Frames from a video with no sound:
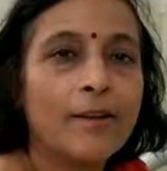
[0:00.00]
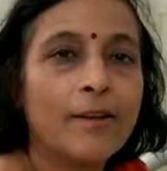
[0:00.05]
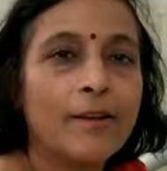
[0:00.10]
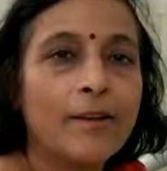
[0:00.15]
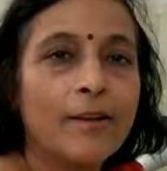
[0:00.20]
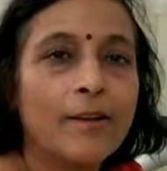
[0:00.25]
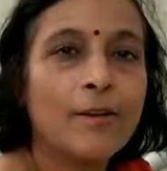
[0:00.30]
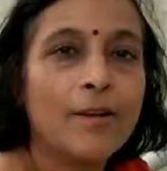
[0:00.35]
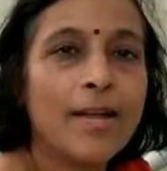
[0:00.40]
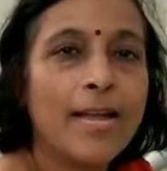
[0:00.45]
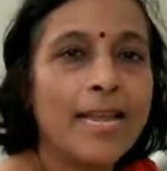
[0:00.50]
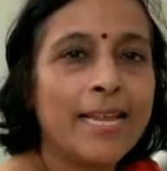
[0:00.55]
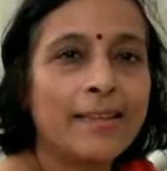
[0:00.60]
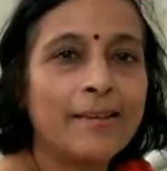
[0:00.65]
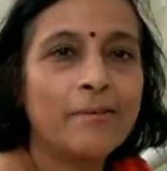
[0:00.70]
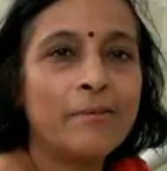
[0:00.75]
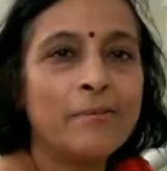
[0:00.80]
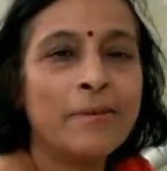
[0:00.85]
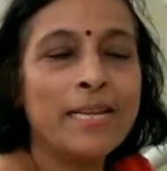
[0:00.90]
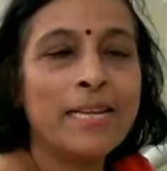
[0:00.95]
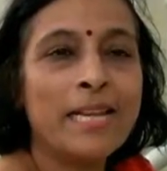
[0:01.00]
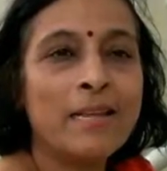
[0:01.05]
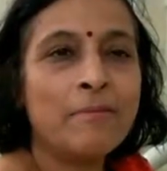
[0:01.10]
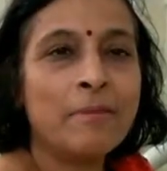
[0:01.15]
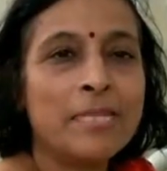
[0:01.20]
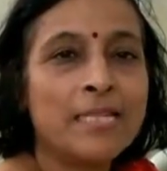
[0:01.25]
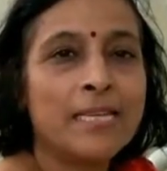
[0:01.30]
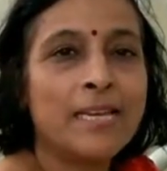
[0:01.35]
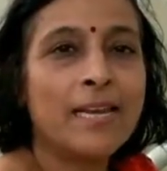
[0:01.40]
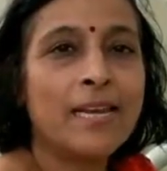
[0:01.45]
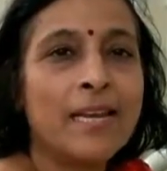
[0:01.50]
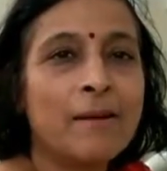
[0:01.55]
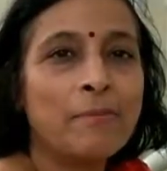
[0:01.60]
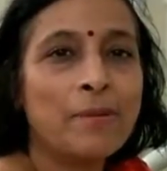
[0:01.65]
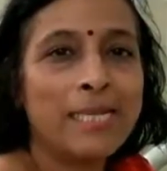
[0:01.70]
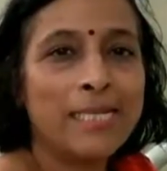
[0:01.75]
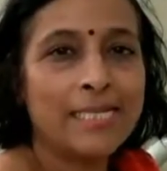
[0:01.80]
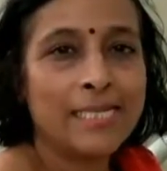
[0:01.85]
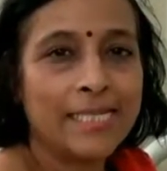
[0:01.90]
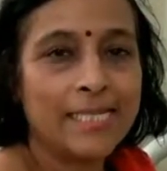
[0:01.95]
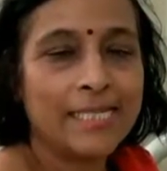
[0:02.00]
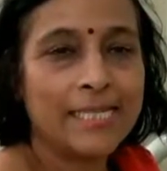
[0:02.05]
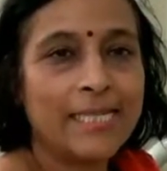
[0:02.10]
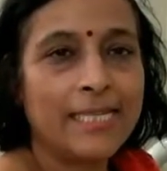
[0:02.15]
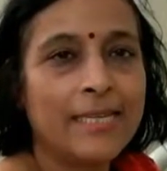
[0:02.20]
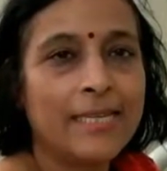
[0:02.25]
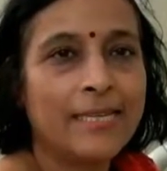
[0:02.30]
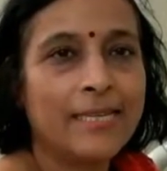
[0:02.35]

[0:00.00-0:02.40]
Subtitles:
Hello, hi, my name is Kalamansuki.